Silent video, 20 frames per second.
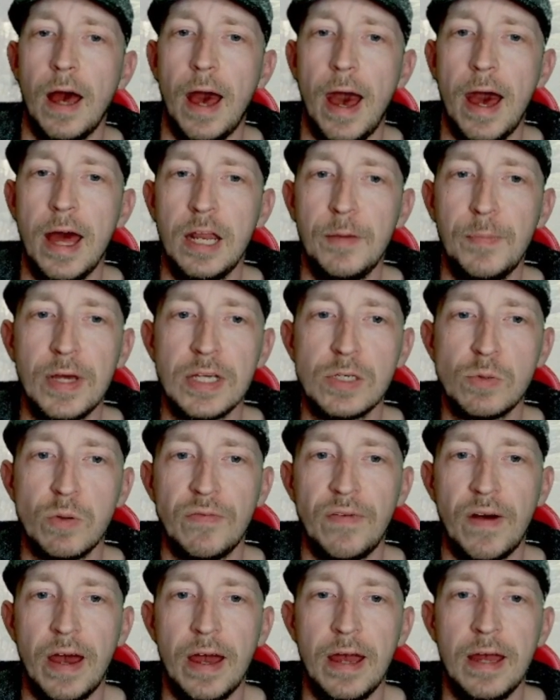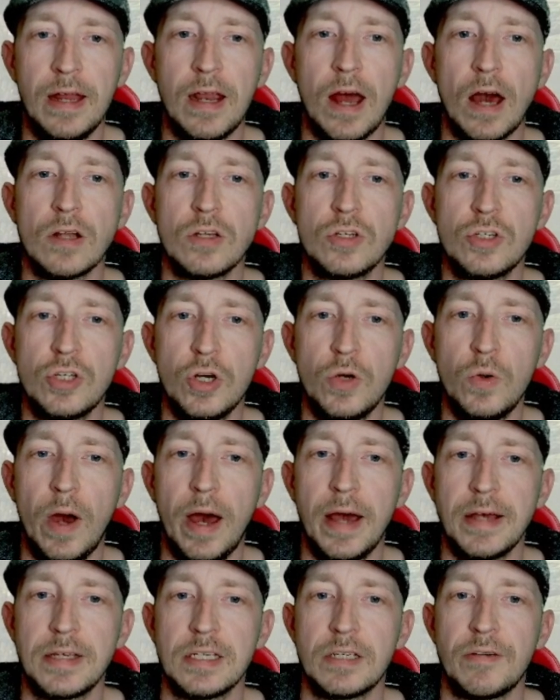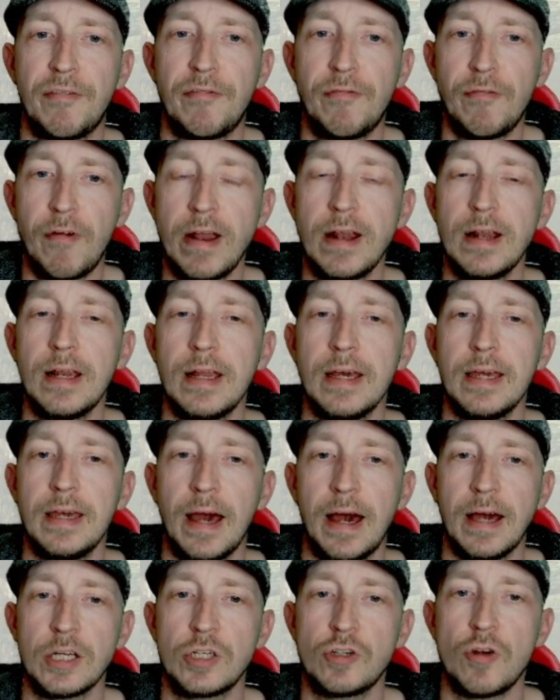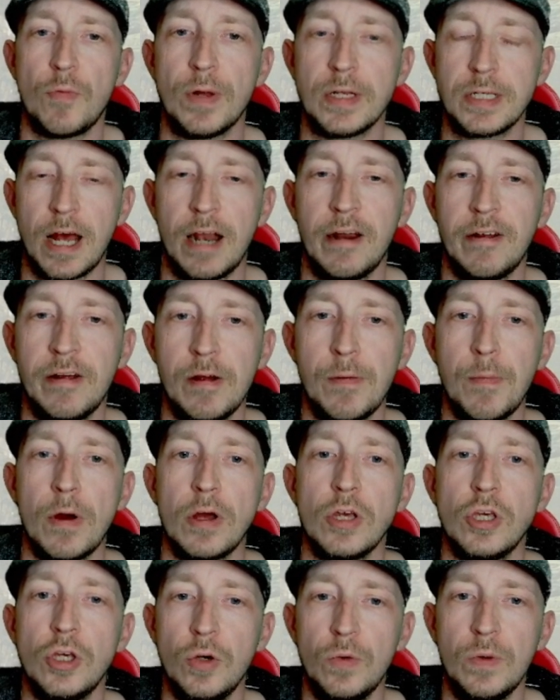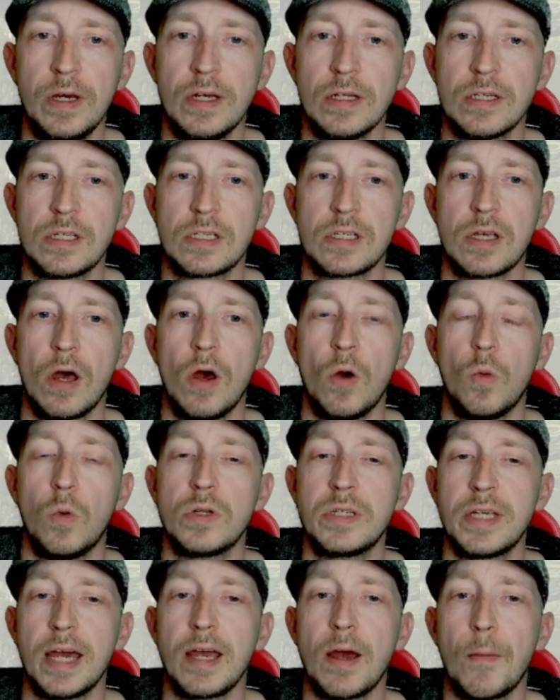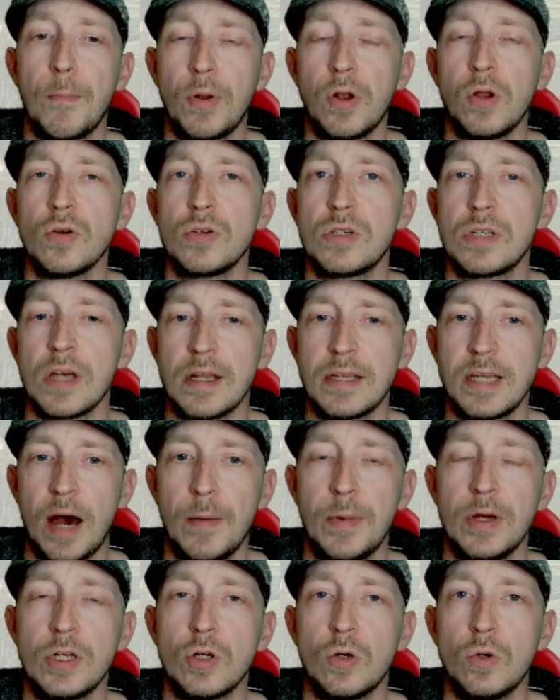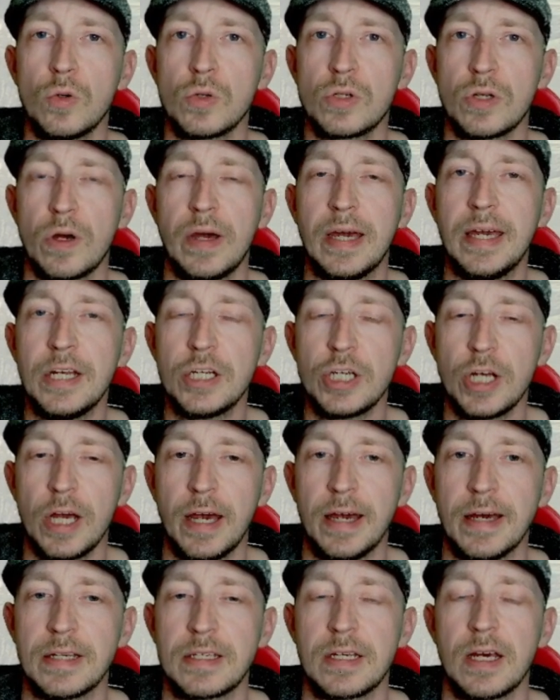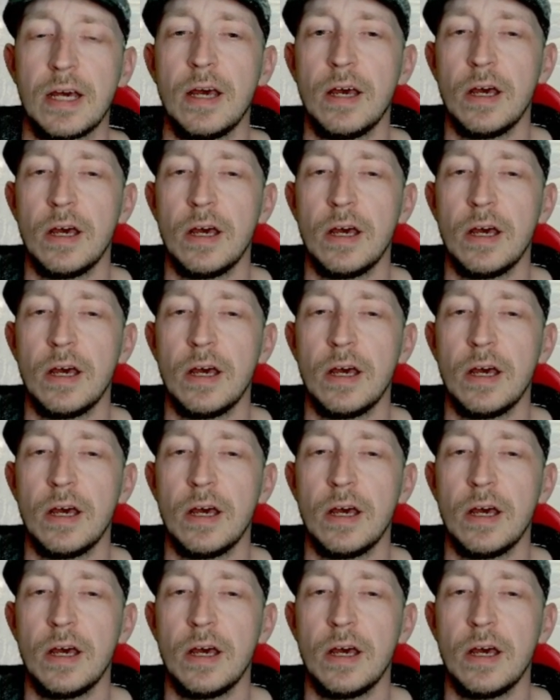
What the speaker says: Enemies within 2 hexes of friendly Astra Militarum units will take plus damage also each hit.